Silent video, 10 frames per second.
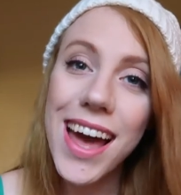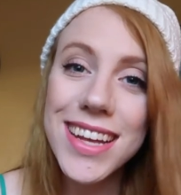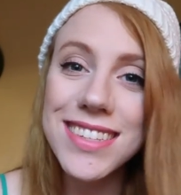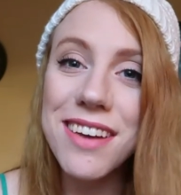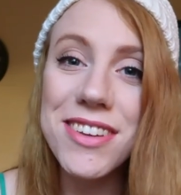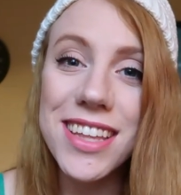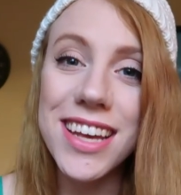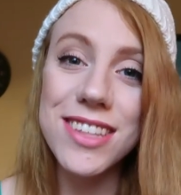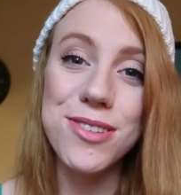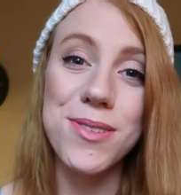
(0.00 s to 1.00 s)
That is
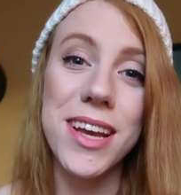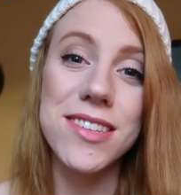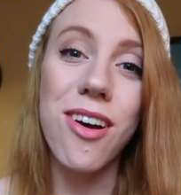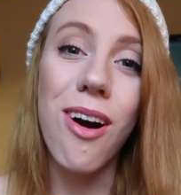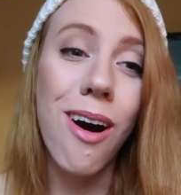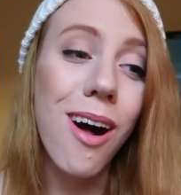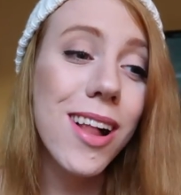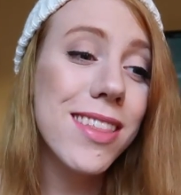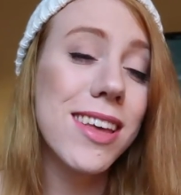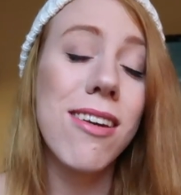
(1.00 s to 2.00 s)
everything in today's
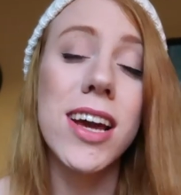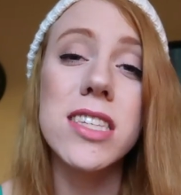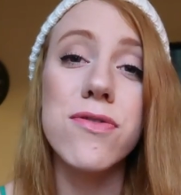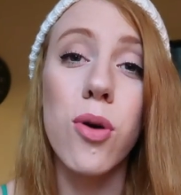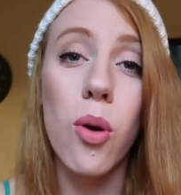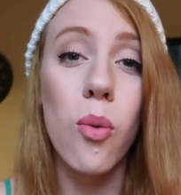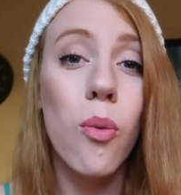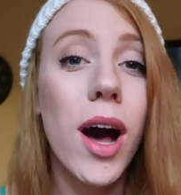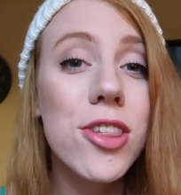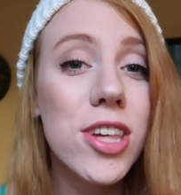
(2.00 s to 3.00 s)
haul. Thank you guys for
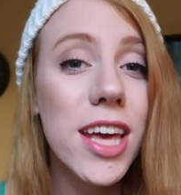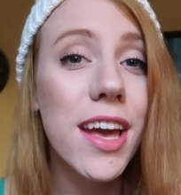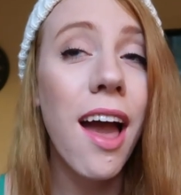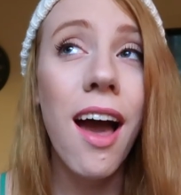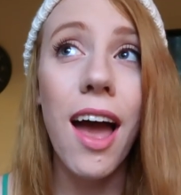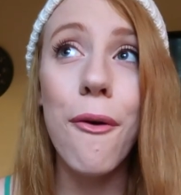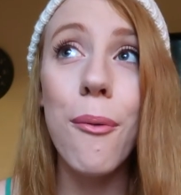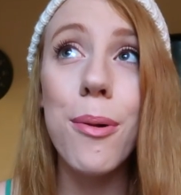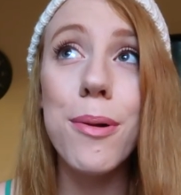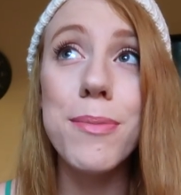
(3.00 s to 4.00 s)
watching. I
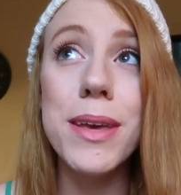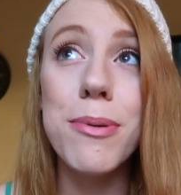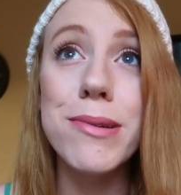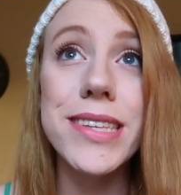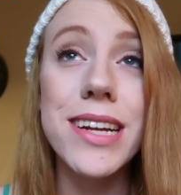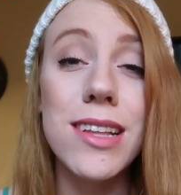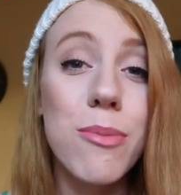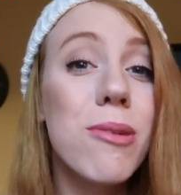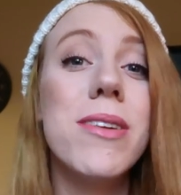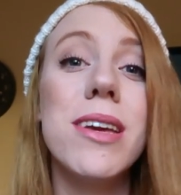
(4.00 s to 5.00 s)
will be posting a
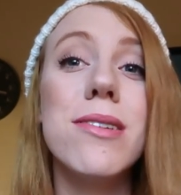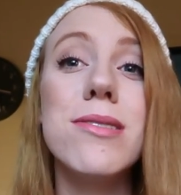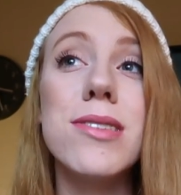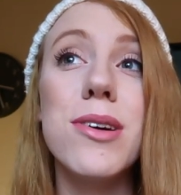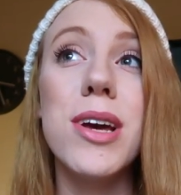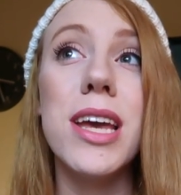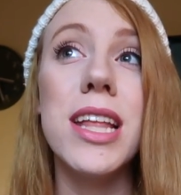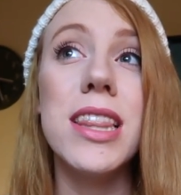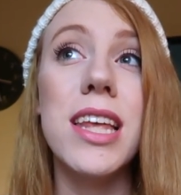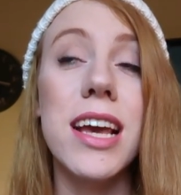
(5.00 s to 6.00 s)
lot more videos
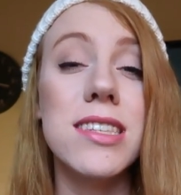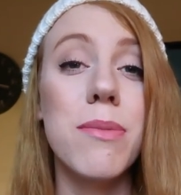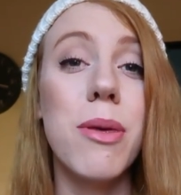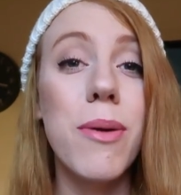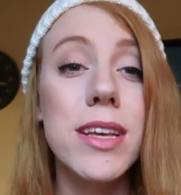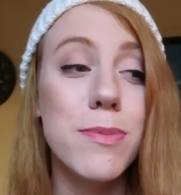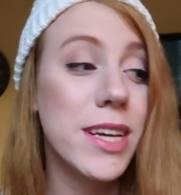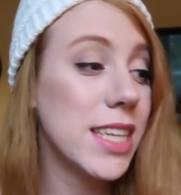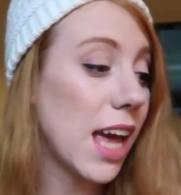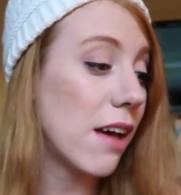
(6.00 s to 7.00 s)
in the next coming weeks
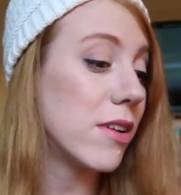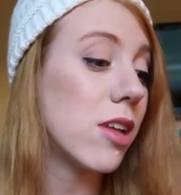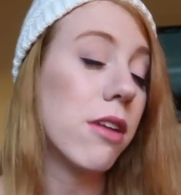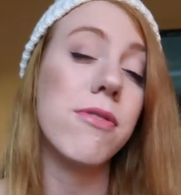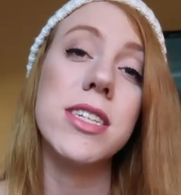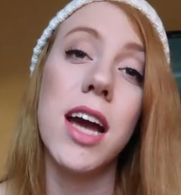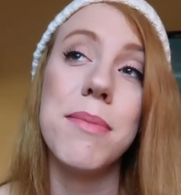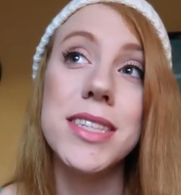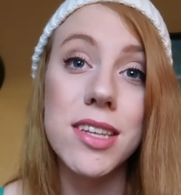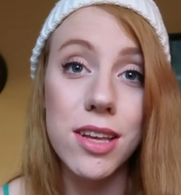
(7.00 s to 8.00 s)
because I have a lot of free
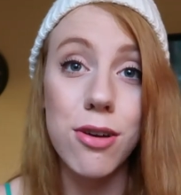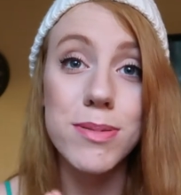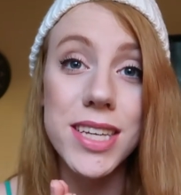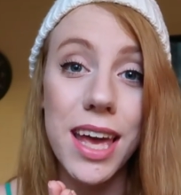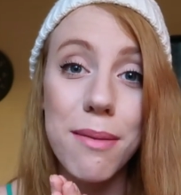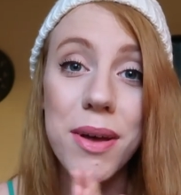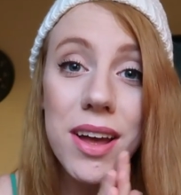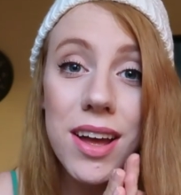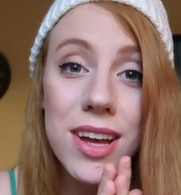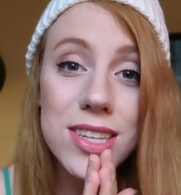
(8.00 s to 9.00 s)
time until I go up to camp.
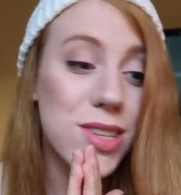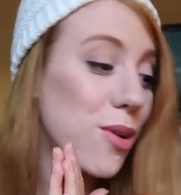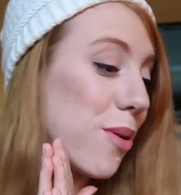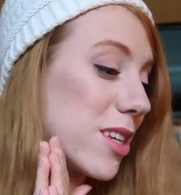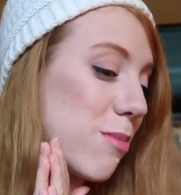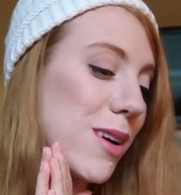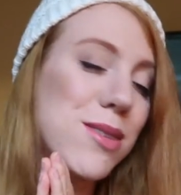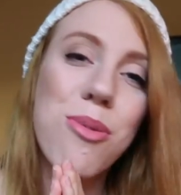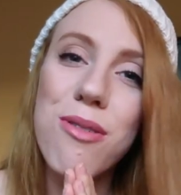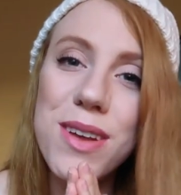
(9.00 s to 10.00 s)
So expect
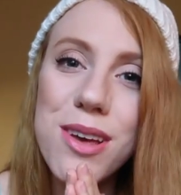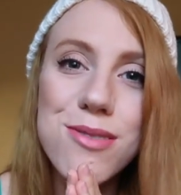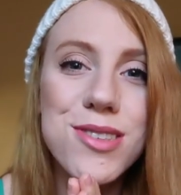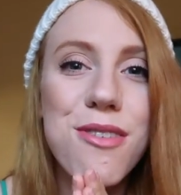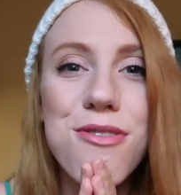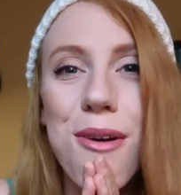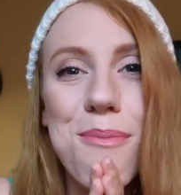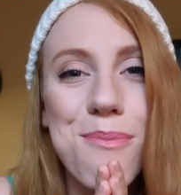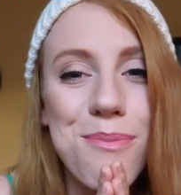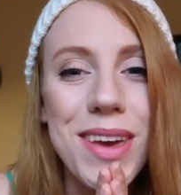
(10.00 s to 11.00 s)
more videos
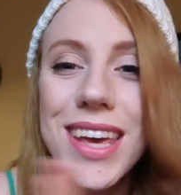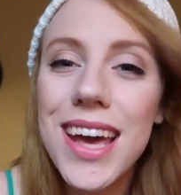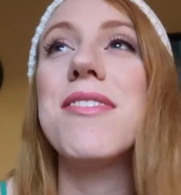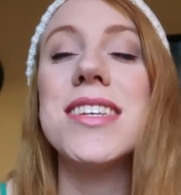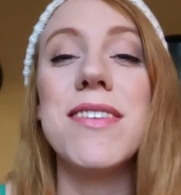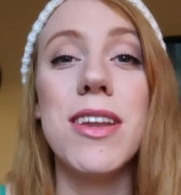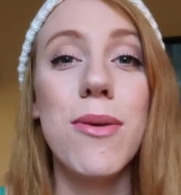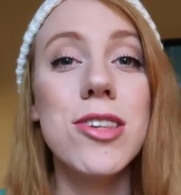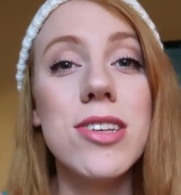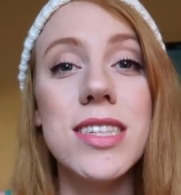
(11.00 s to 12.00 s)
from me. If you guys have any
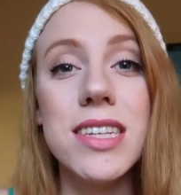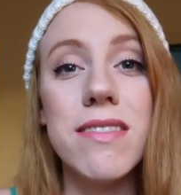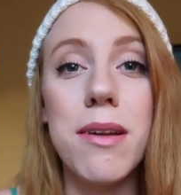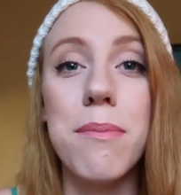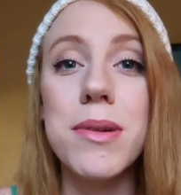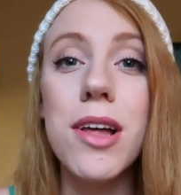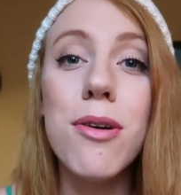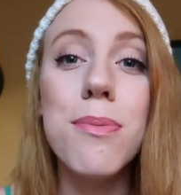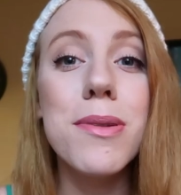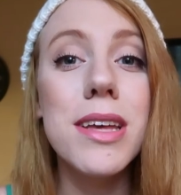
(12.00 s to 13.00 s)
questions, leave them down
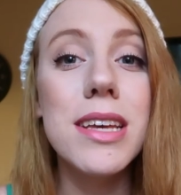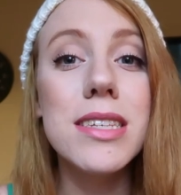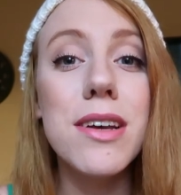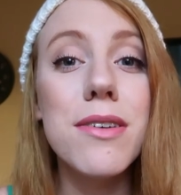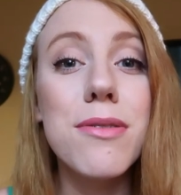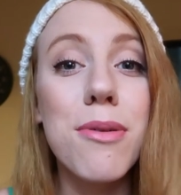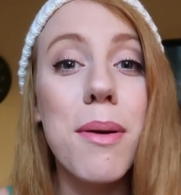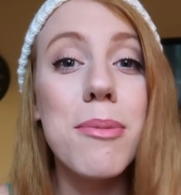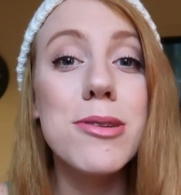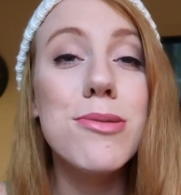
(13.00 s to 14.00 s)
below. Please
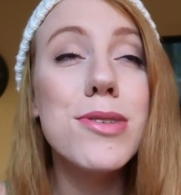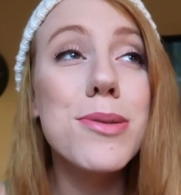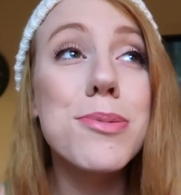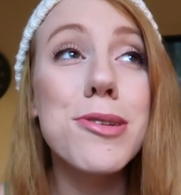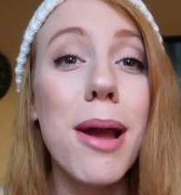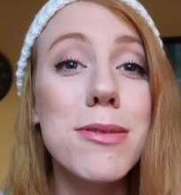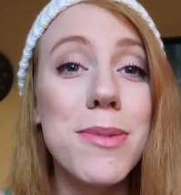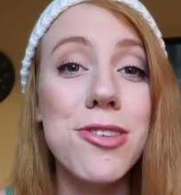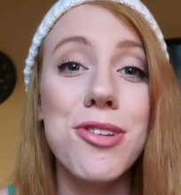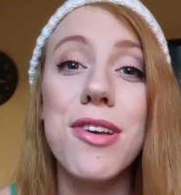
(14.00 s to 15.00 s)
remember to subscribe to
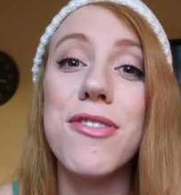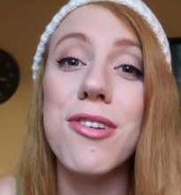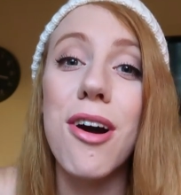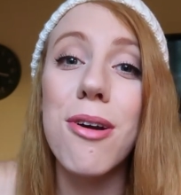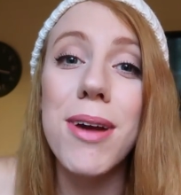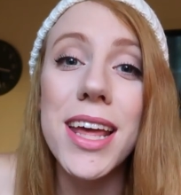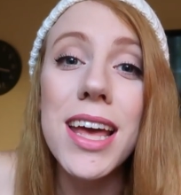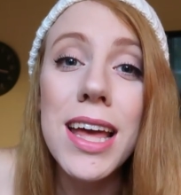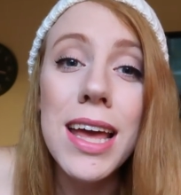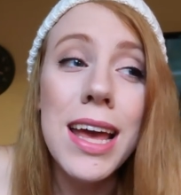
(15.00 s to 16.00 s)
my channel if you're not
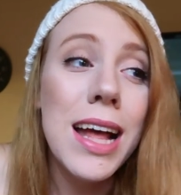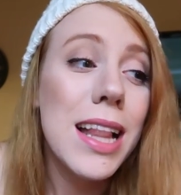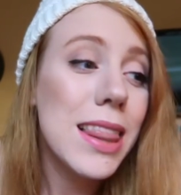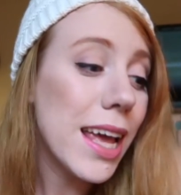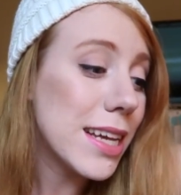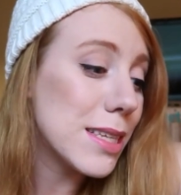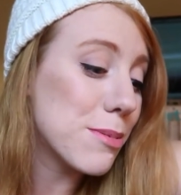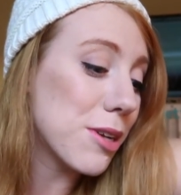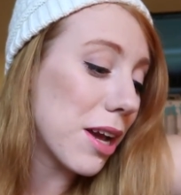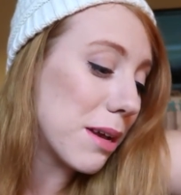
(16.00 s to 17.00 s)
already. Like,
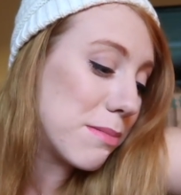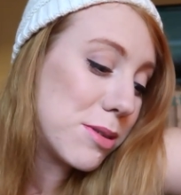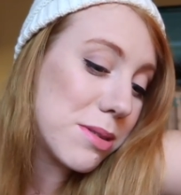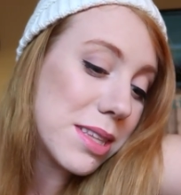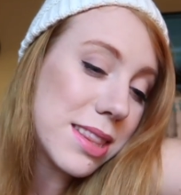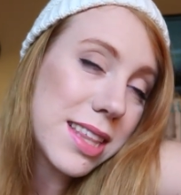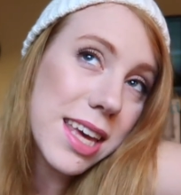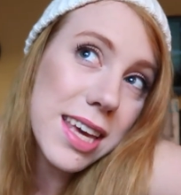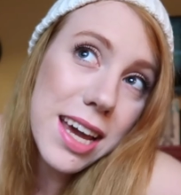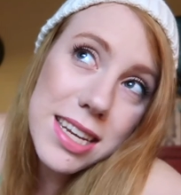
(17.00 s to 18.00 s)
subscribe, do the
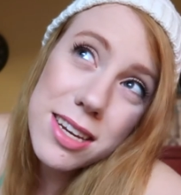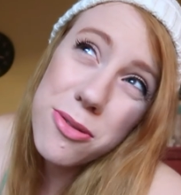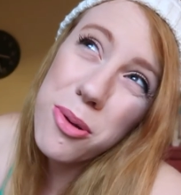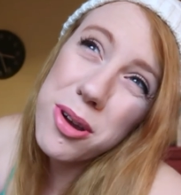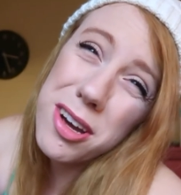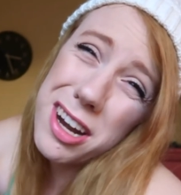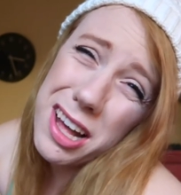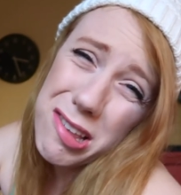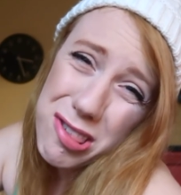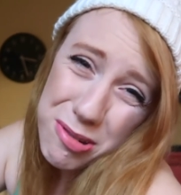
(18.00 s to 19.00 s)
thing. I need to work on an
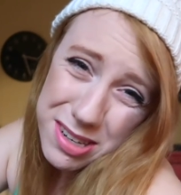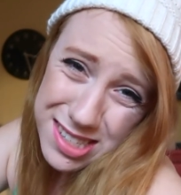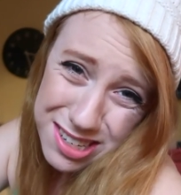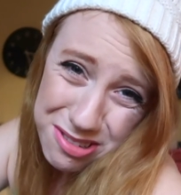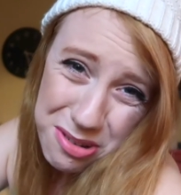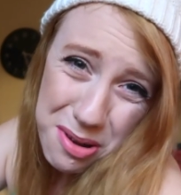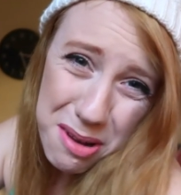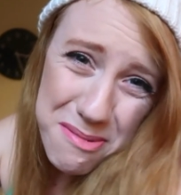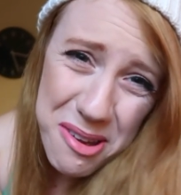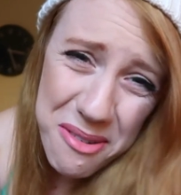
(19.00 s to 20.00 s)
outro because I don't know what I'm